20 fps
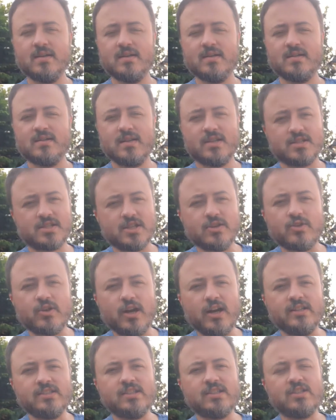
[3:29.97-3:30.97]
So there's 2
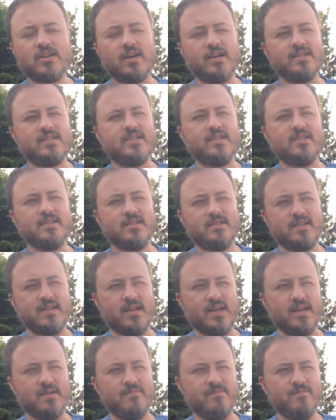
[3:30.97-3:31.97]
kinds of dice in this
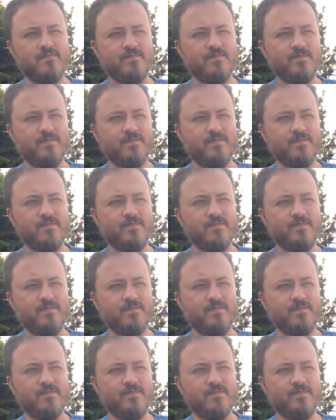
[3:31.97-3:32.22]
game,